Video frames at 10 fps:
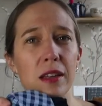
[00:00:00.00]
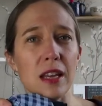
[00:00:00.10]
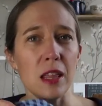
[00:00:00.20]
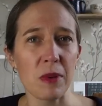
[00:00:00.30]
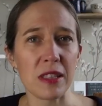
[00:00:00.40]

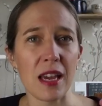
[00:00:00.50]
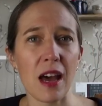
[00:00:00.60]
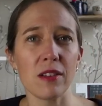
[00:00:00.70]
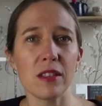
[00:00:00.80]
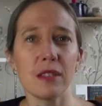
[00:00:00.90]
Take the pins
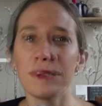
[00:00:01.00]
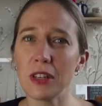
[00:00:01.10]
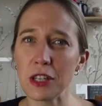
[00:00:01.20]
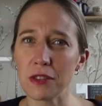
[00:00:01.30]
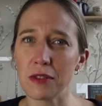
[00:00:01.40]
out,
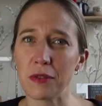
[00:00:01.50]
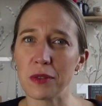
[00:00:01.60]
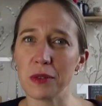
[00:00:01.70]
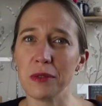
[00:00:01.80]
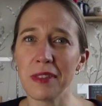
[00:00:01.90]
redo the
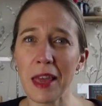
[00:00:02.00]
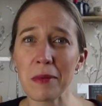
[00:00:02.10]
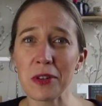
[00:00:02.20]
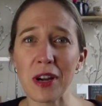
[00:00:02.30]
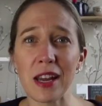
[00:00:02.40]
ruffle,
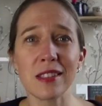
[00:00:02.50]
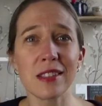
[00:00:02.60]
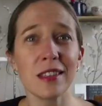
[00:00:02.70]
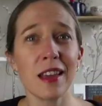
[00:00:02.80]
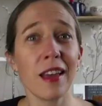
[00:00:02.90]
hem the dress,